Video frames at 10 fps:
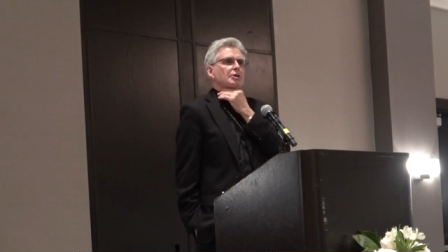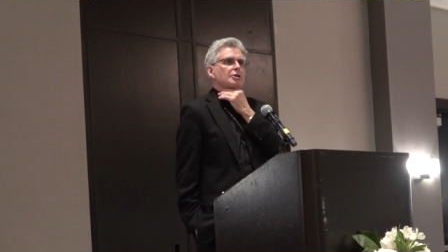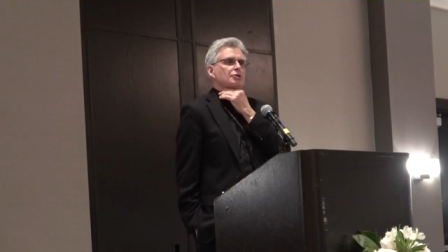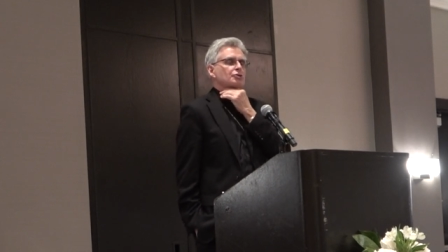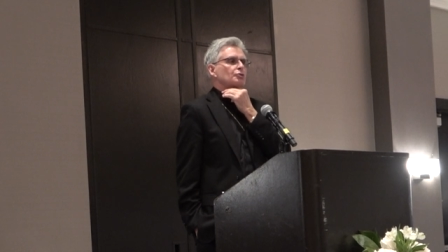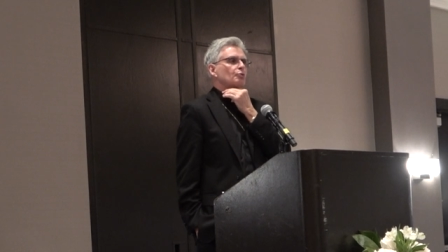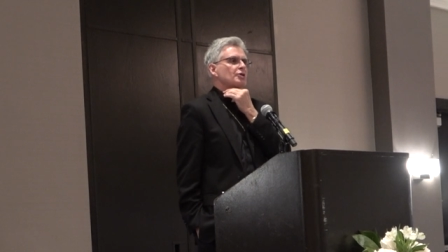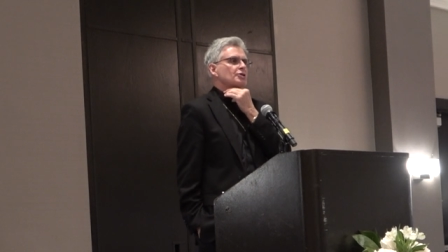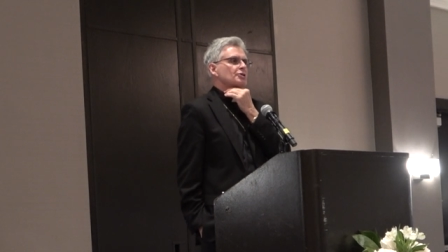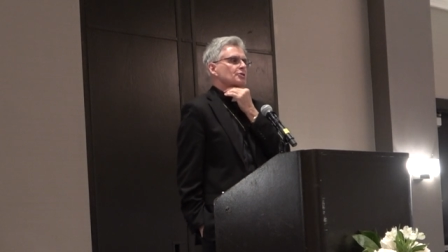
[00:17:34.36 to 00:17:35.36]
is to
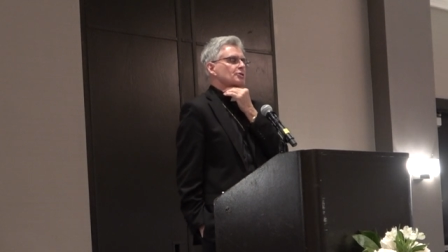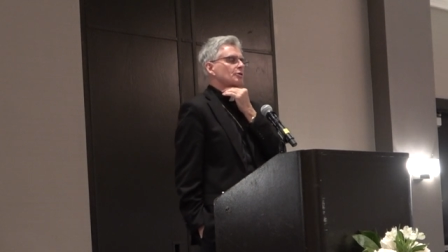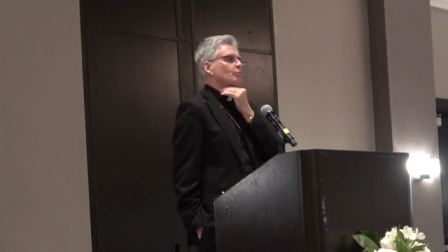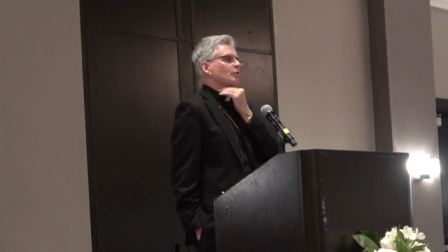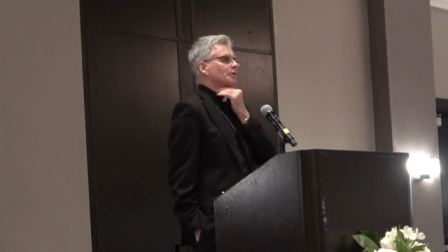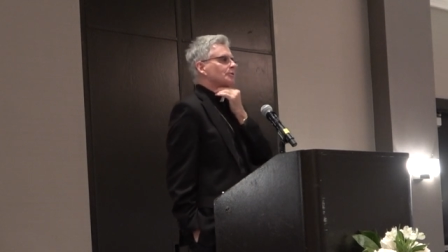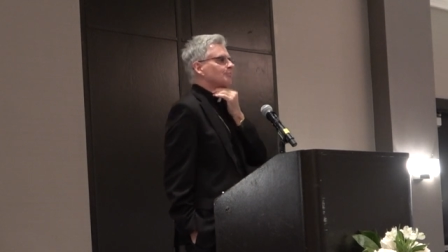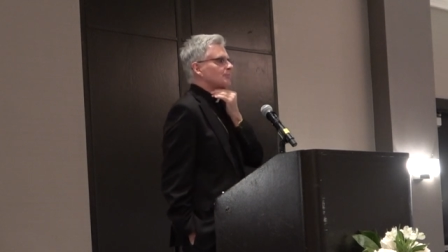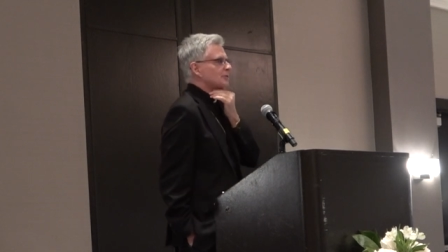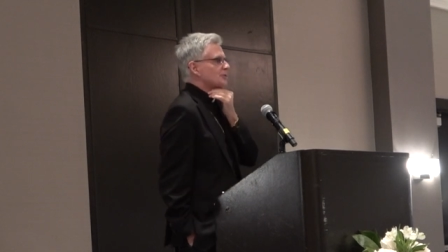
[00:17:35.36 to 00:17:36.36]
wish
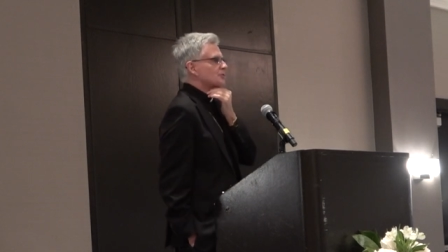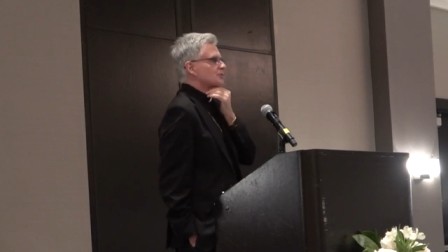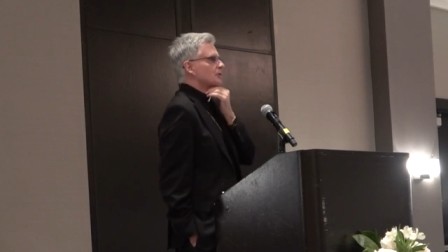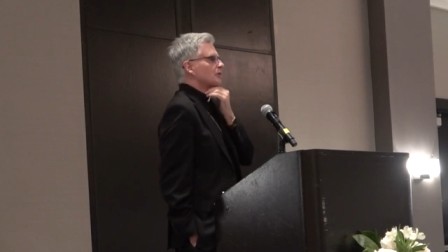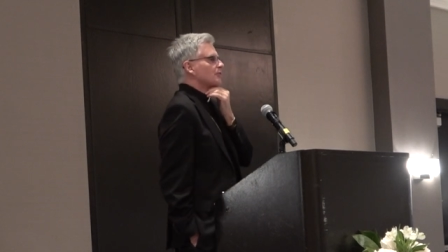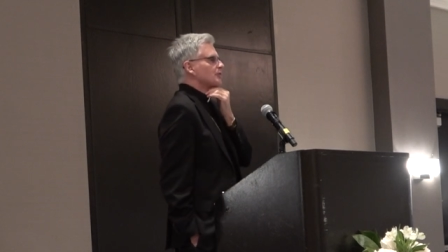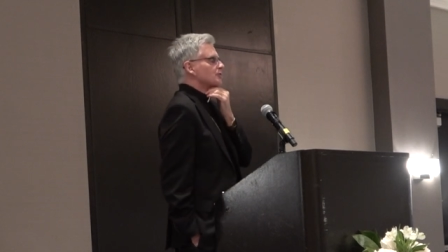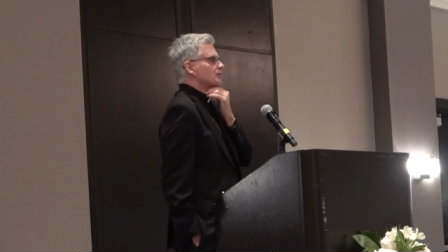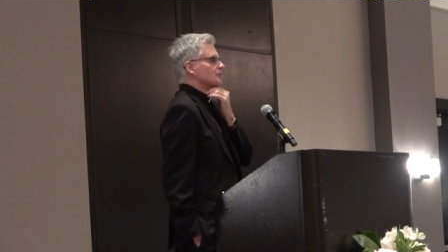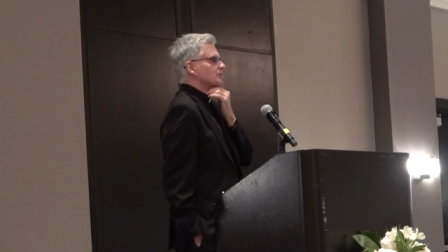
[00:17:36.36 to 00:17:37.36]
someone
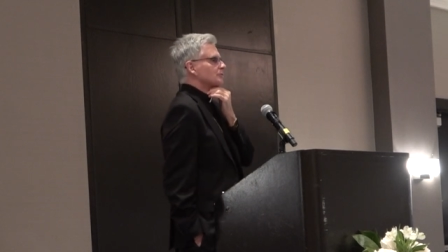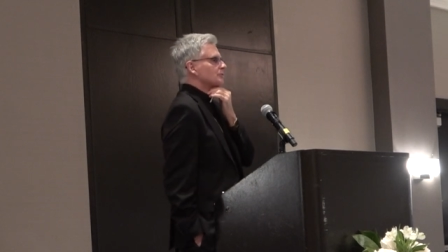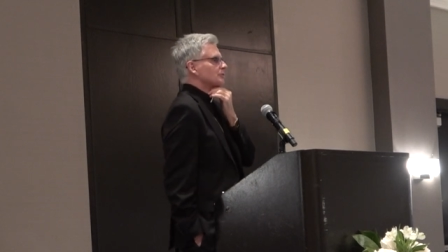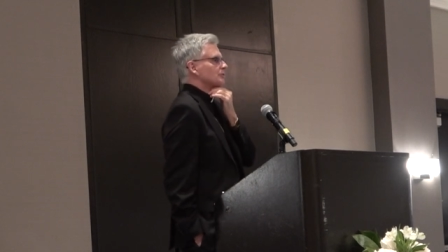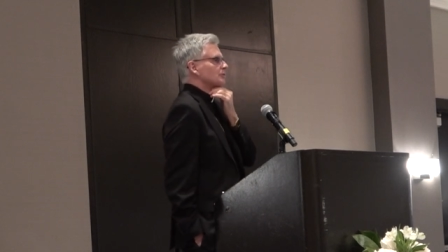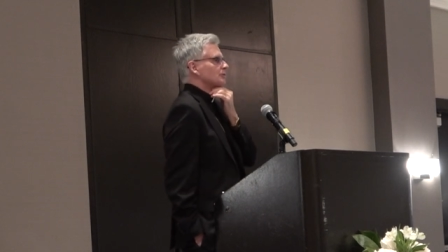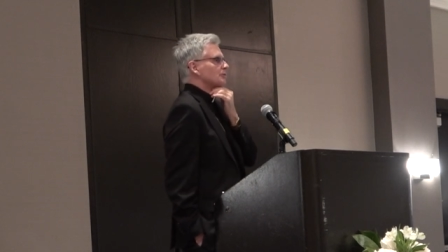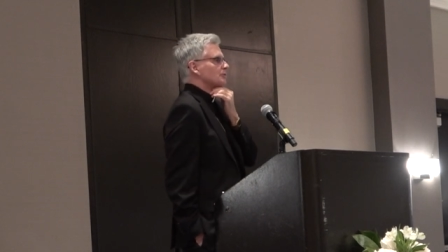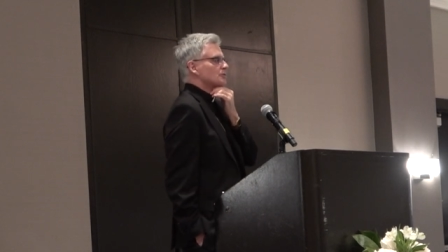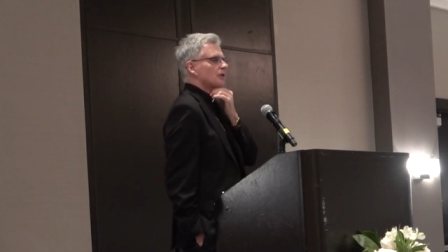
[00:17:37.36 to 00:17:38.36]
salvation,
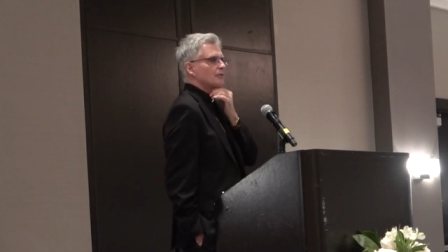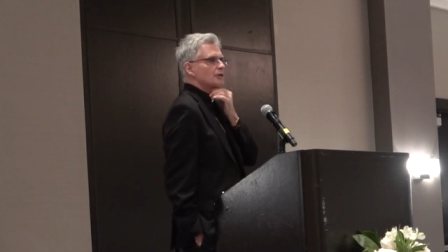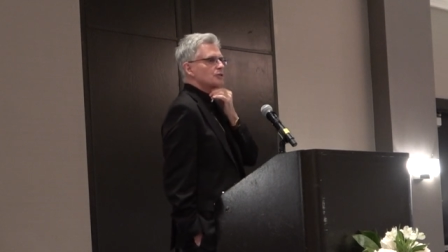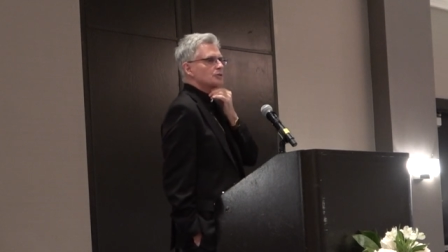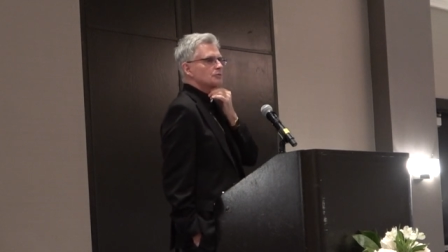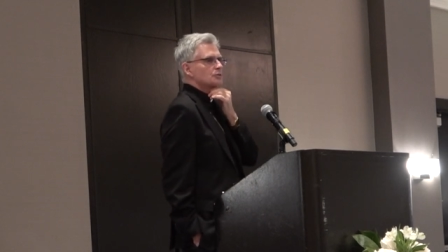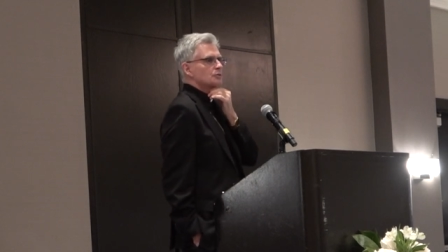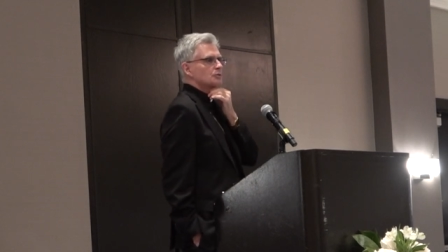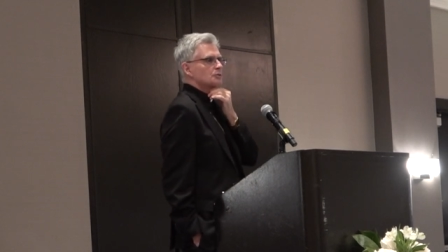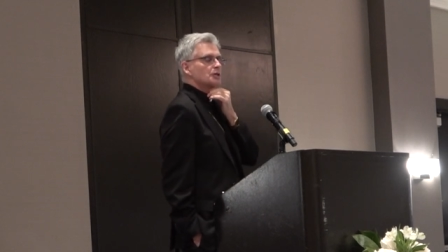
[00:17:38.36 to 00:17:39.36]
the salvation of
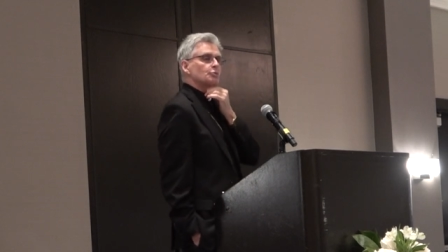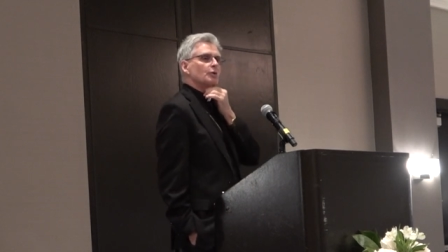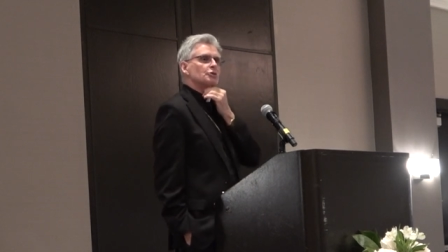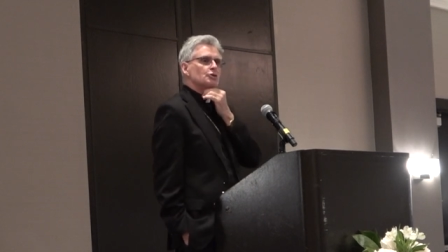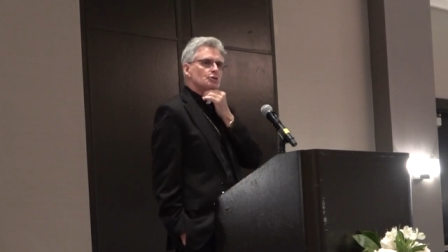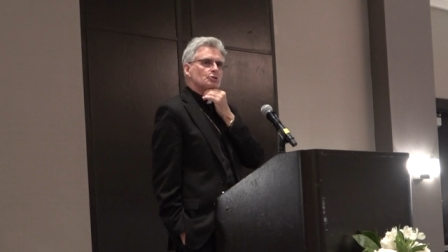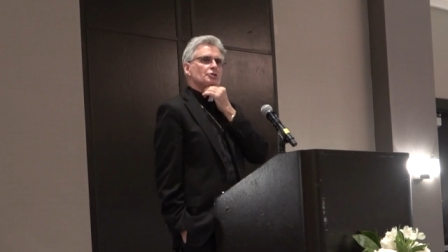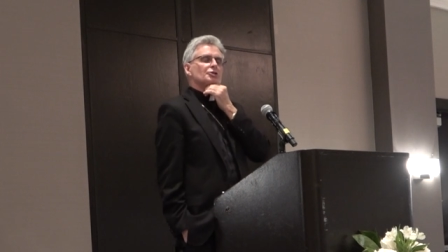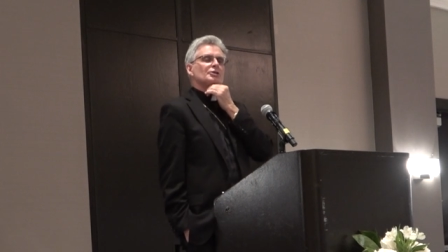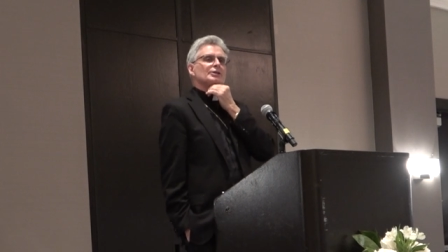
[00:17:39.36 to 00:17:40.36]
souls. That's why the
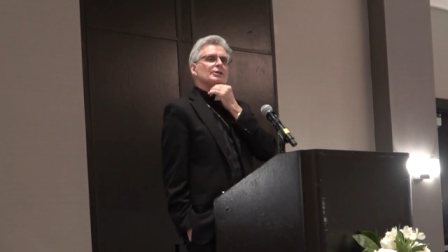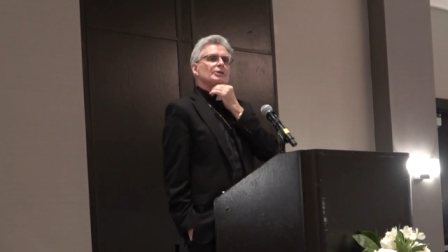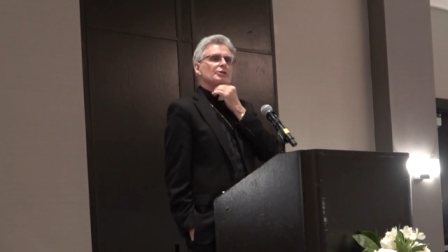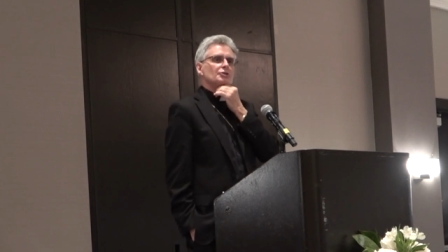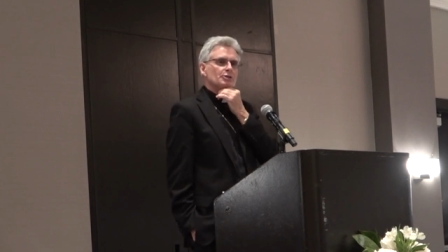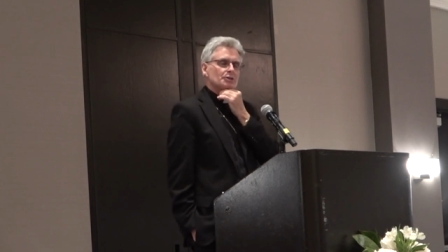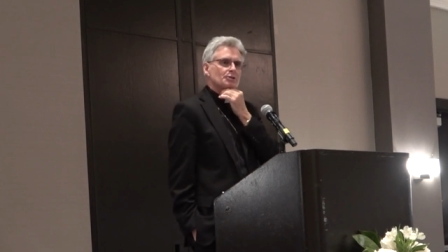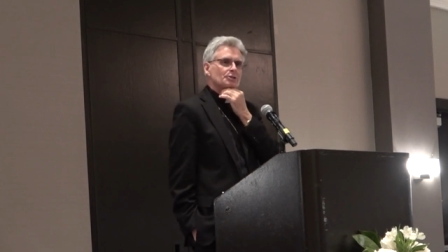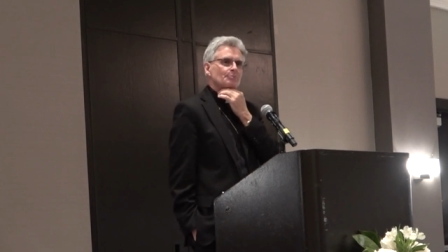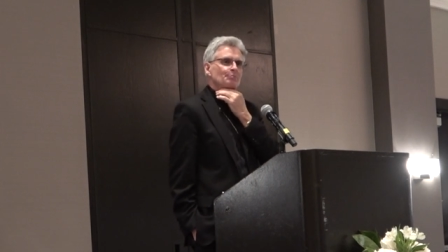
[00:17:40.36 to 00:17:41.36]
church
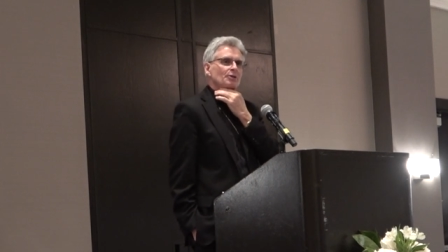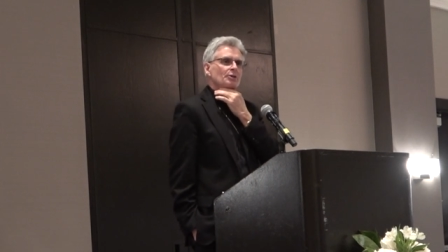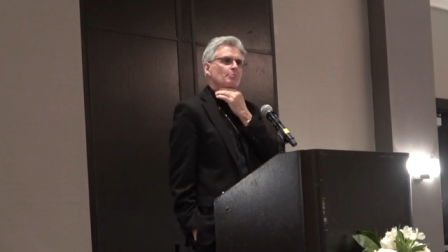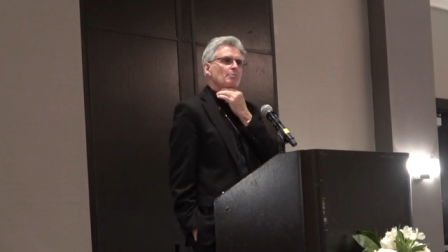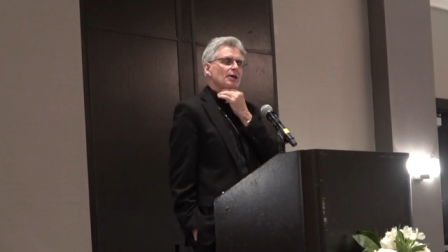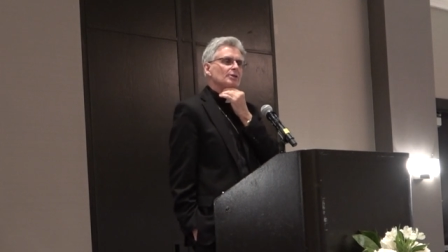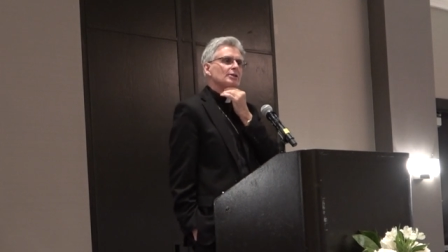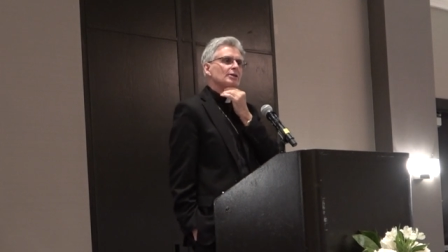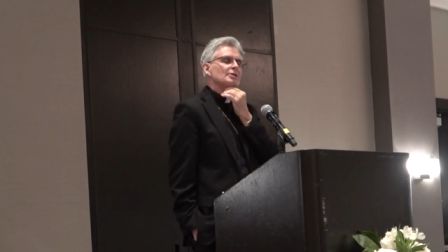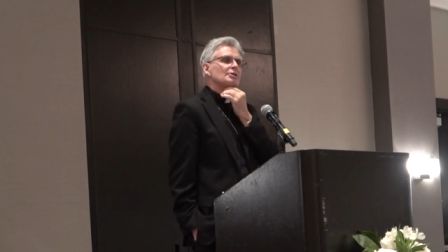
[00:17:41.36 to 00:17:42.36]
exists, the
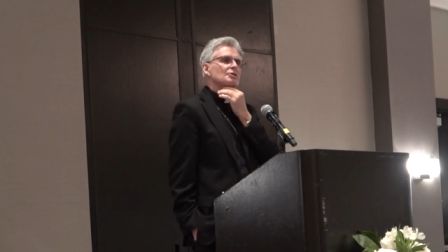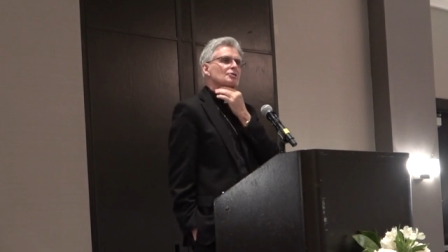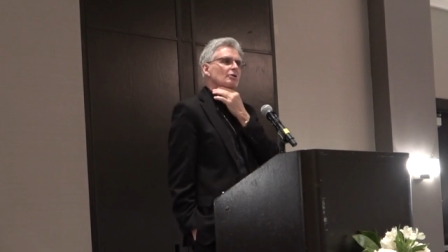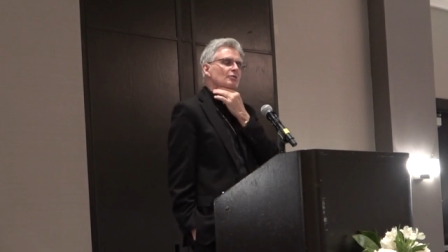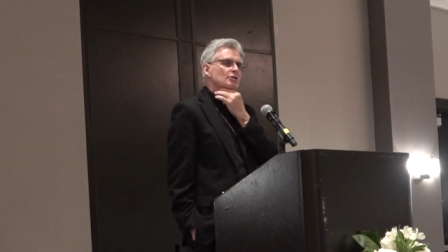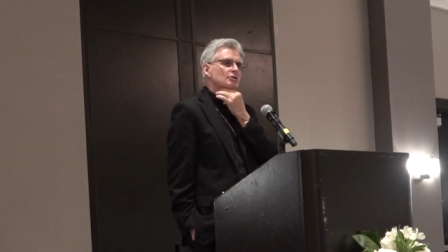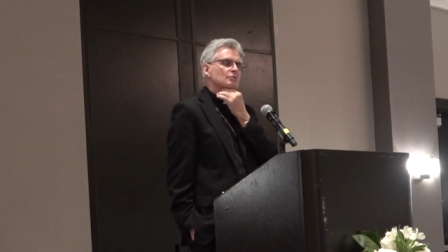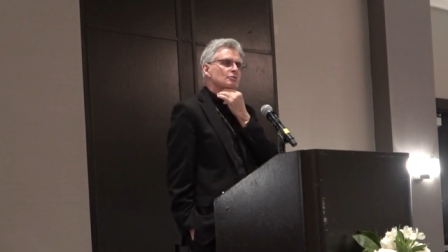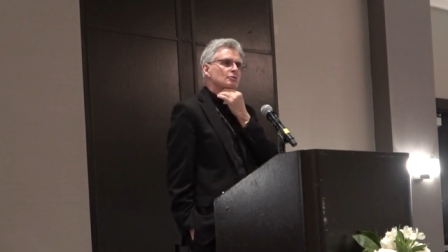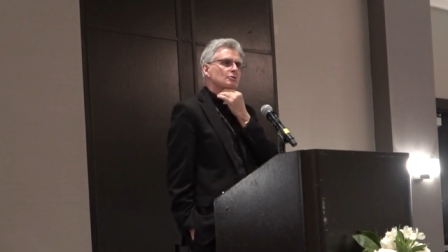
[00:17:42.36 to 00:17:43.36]
mandate, the
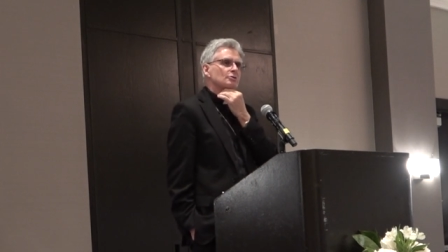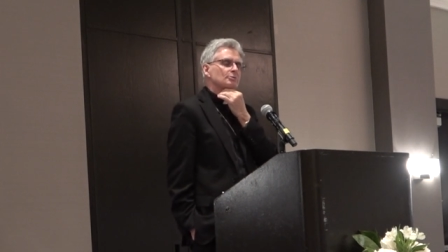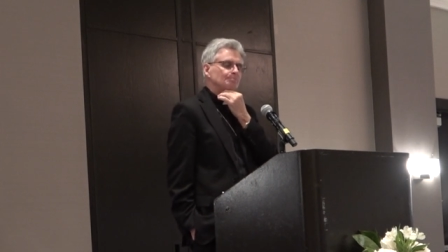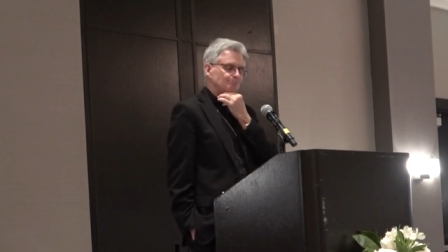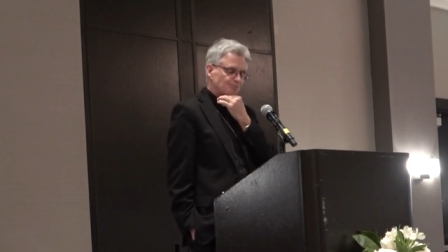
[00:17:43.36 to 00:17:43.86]
salvation of souls.